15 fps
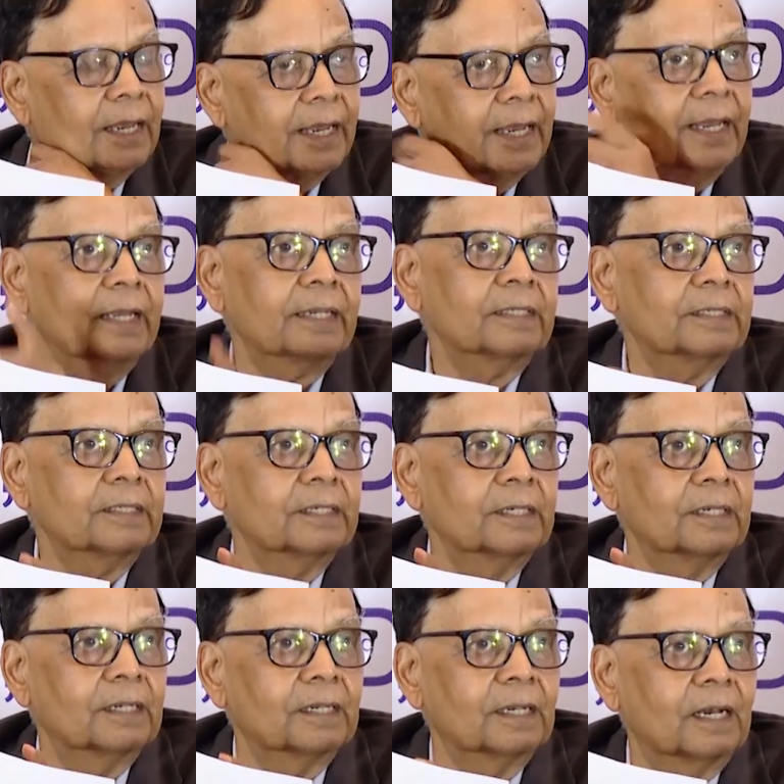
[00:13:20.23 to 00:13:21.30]
and
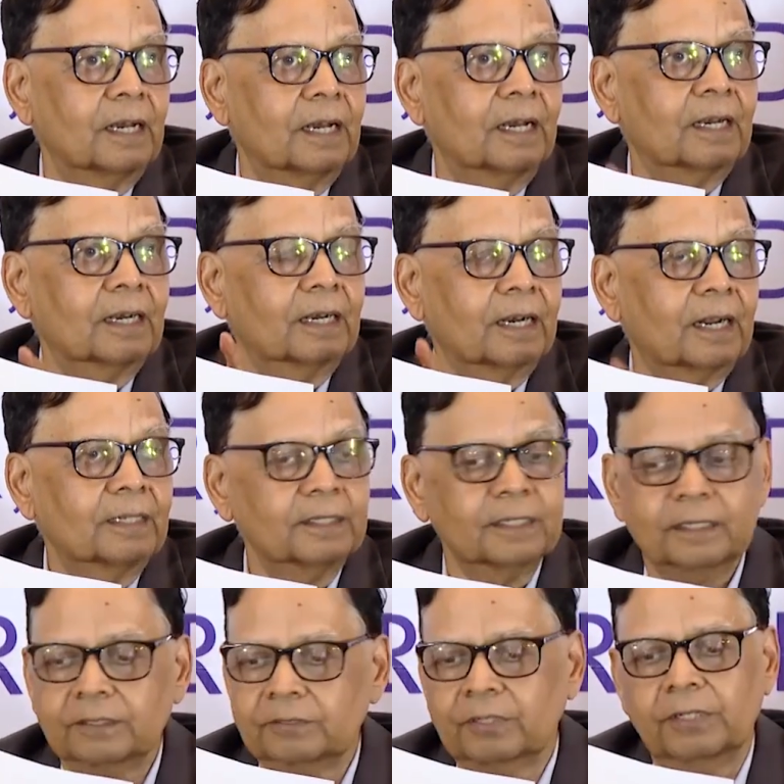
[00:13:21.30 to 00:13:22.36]

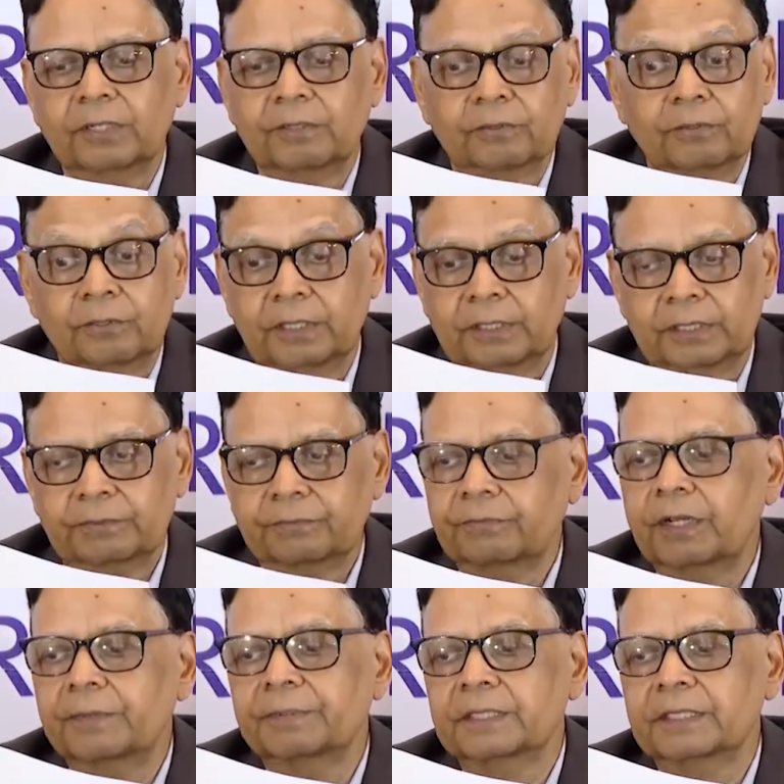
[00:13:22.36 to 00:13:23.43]
only
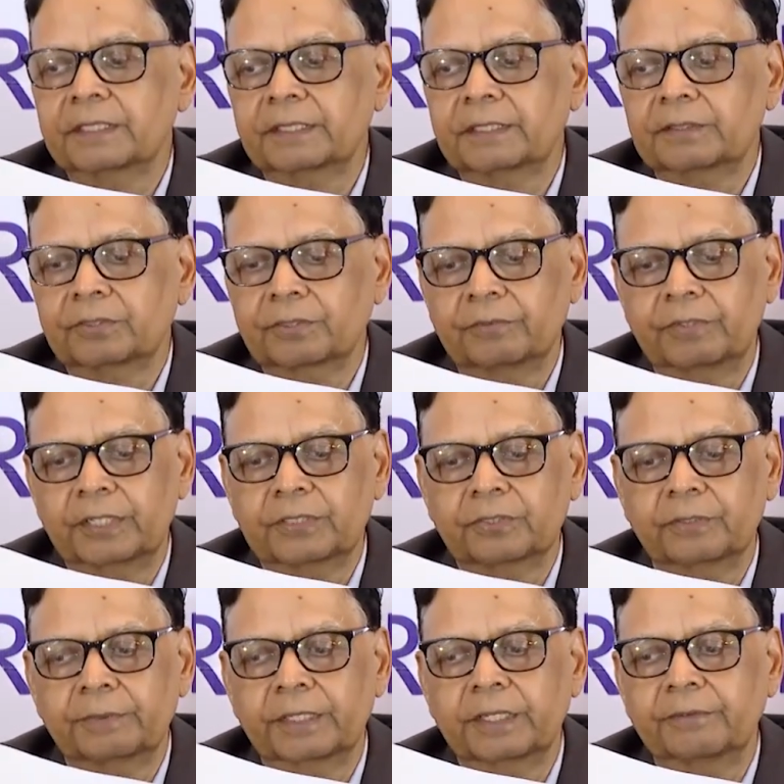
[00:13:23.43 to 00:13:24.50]
5% weight
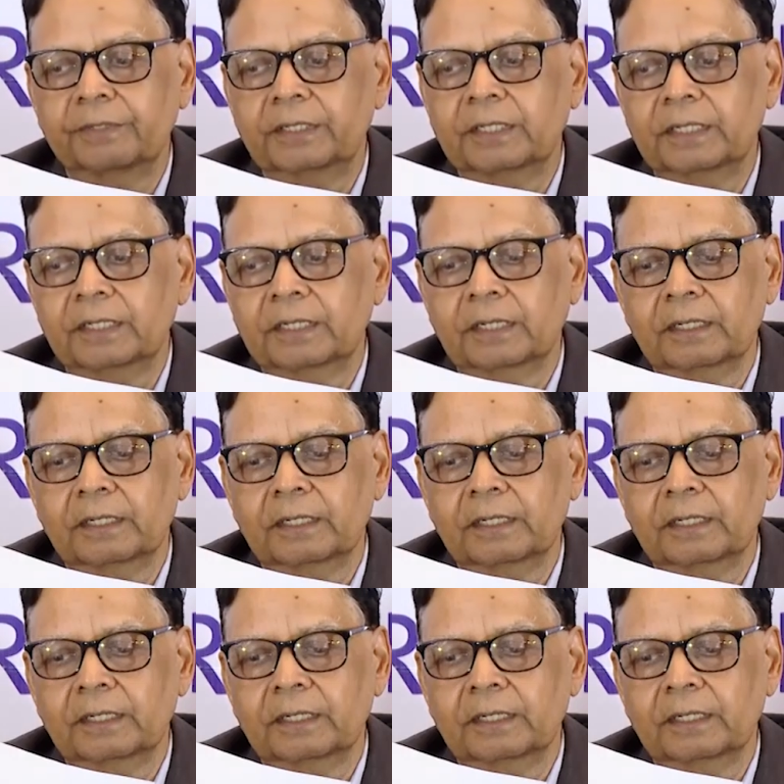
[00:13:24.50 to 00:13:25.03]
should be given